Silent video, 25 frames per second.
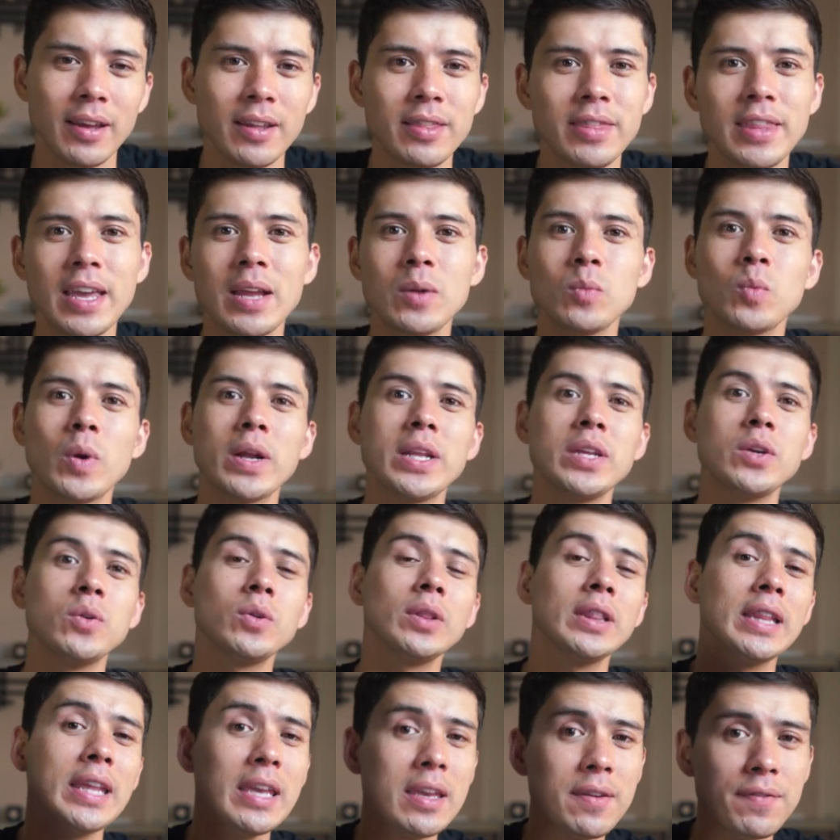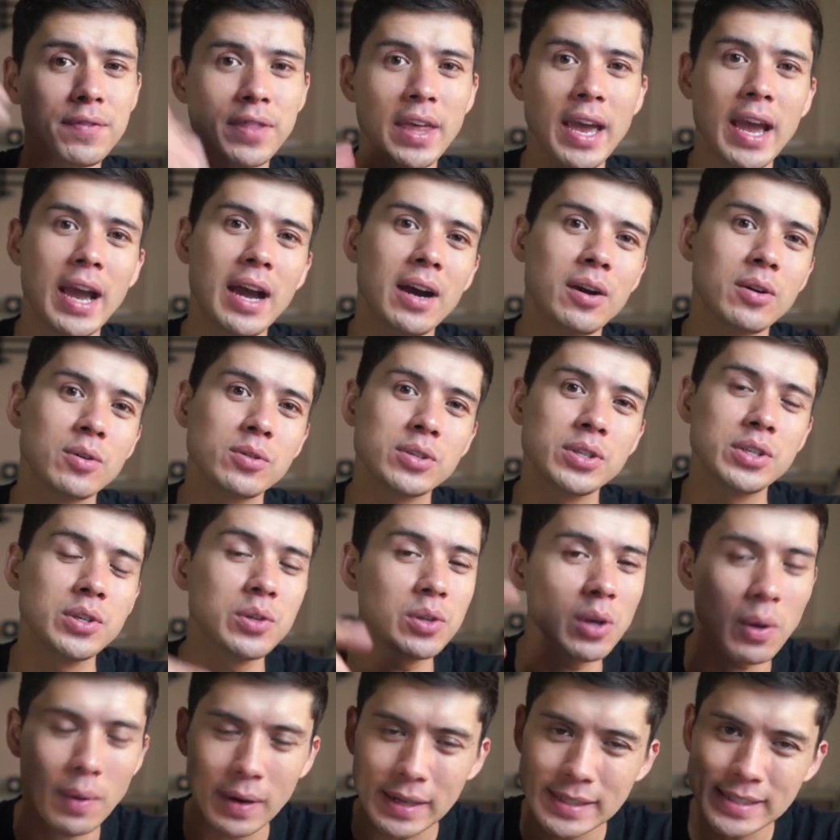And then when you leave the house, you
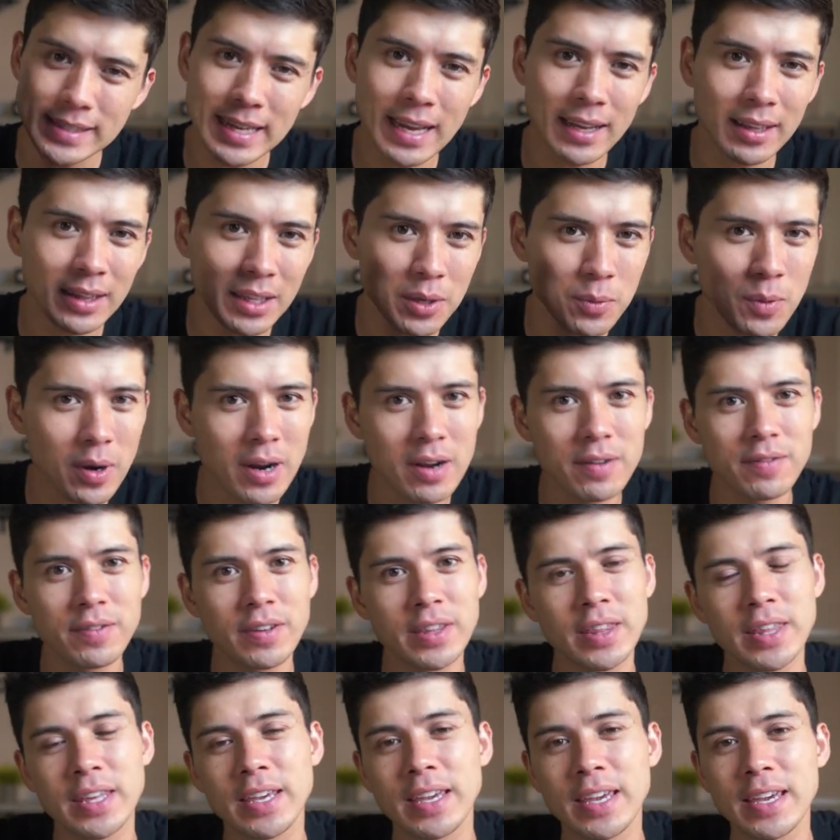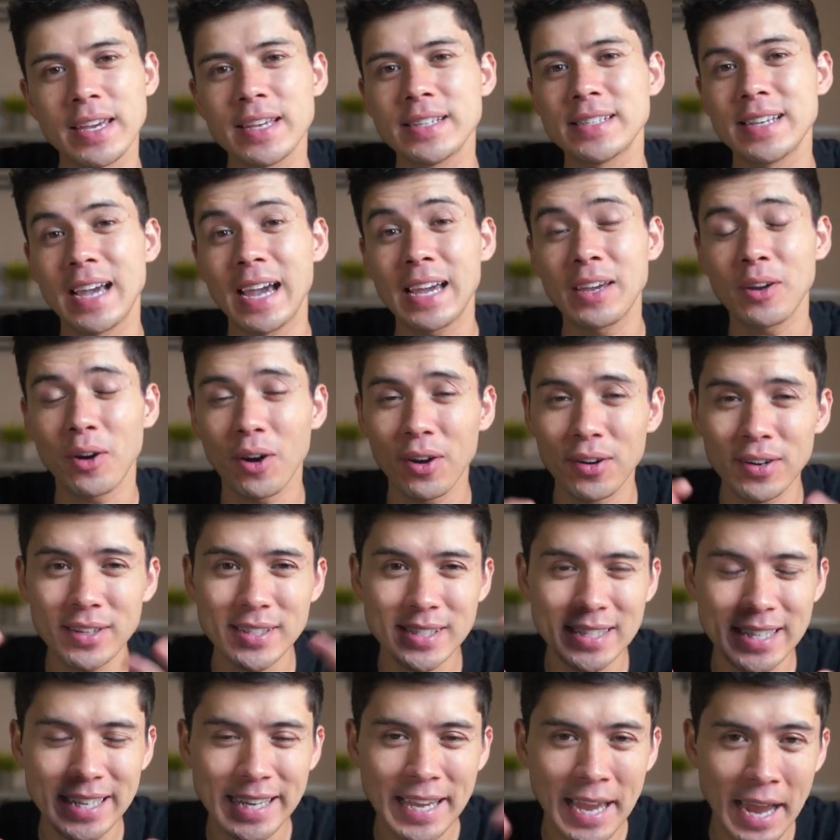know exactly where everything is. I
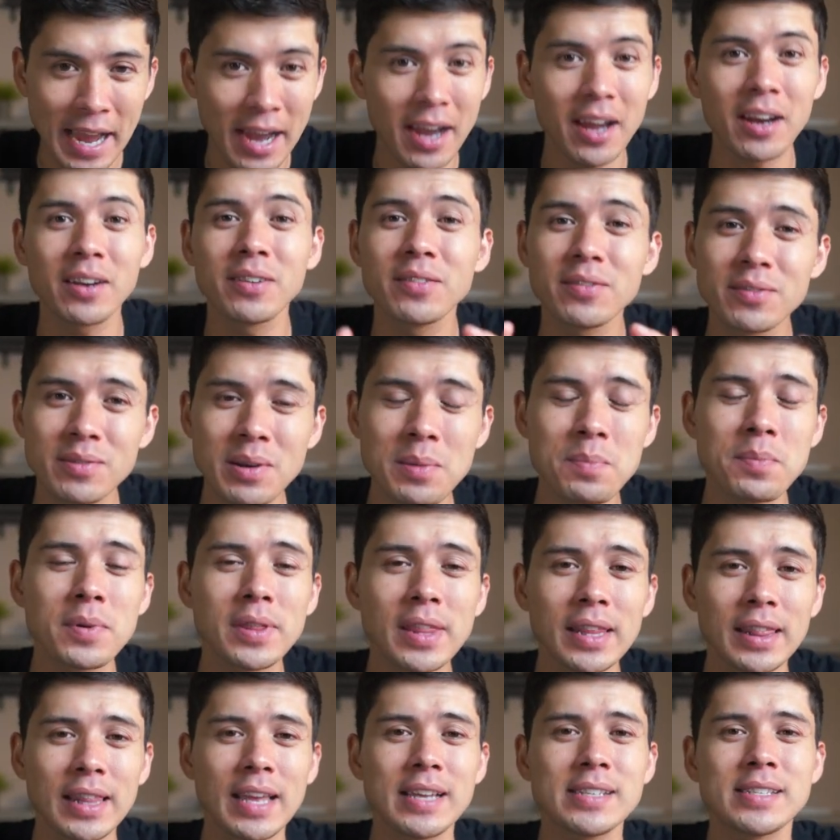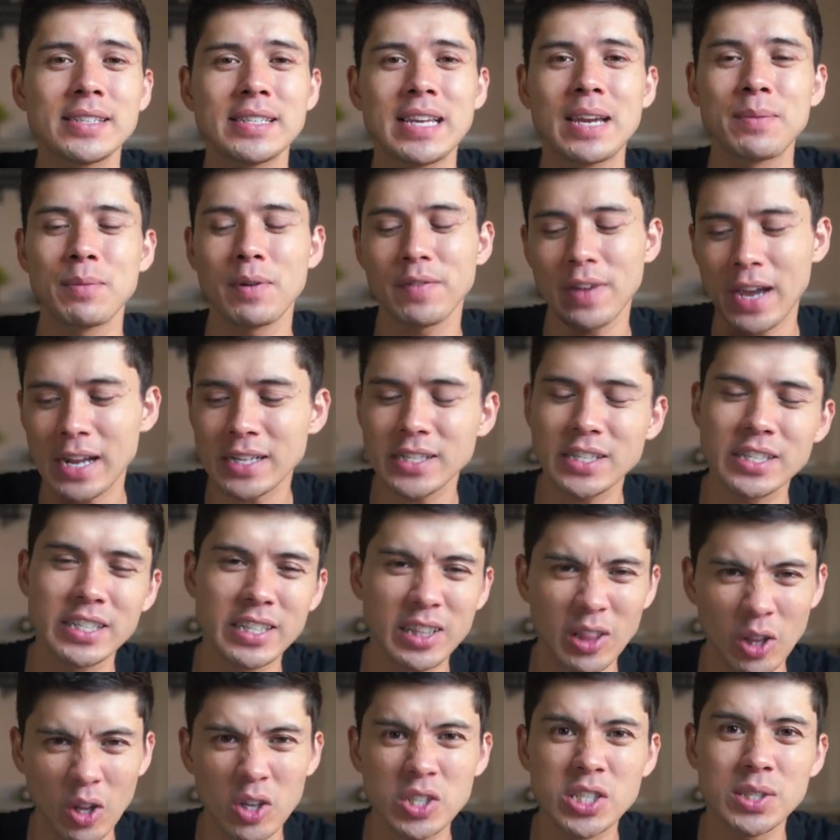honestly can't remember the last time I've actually
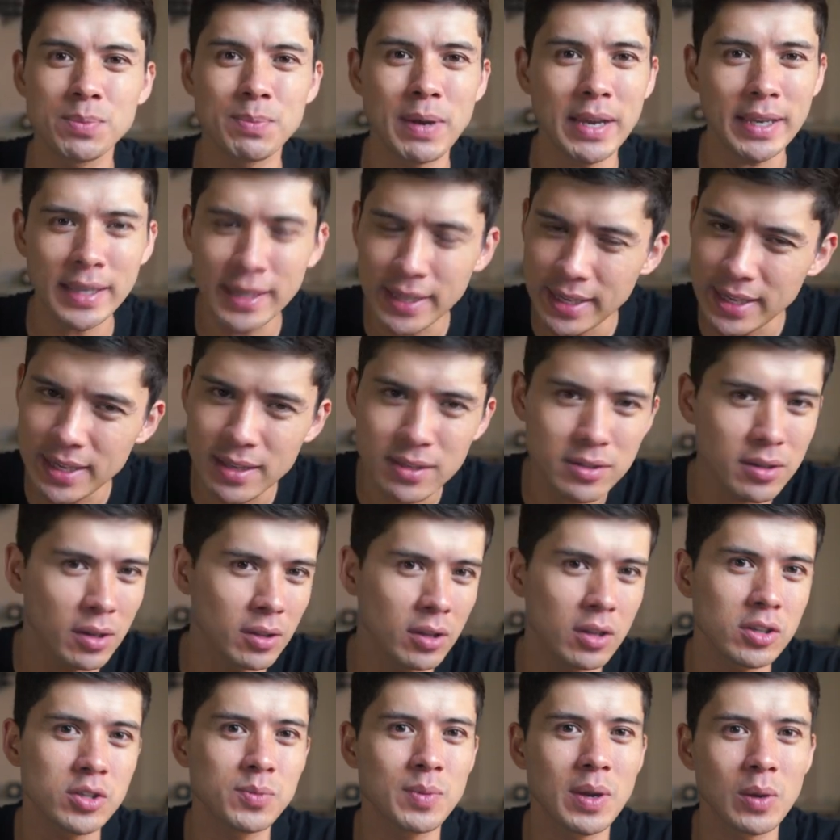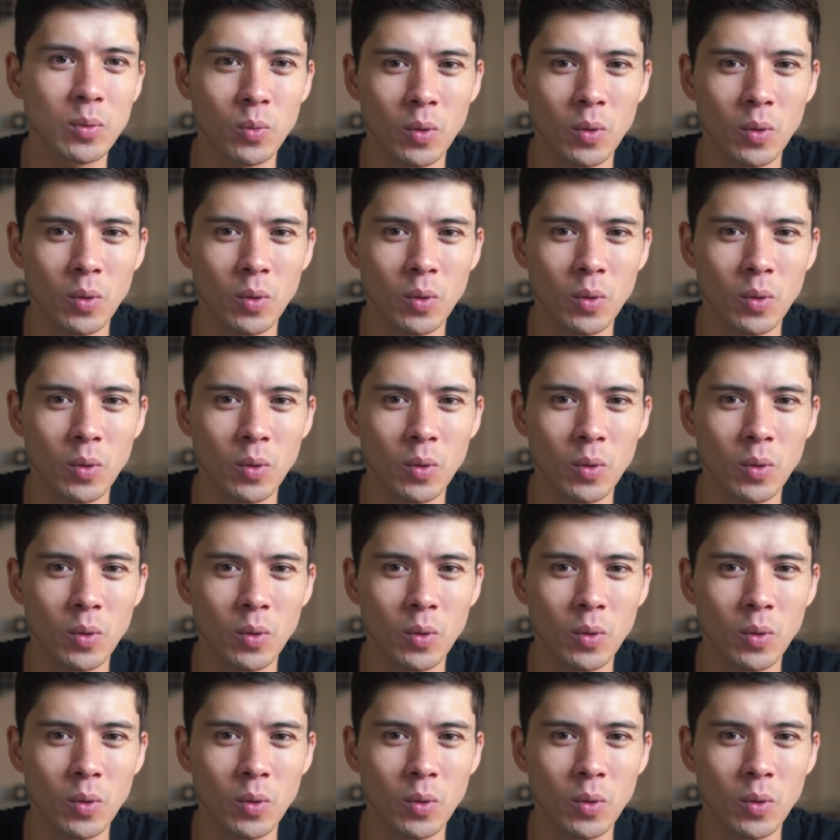lost my keys or lost my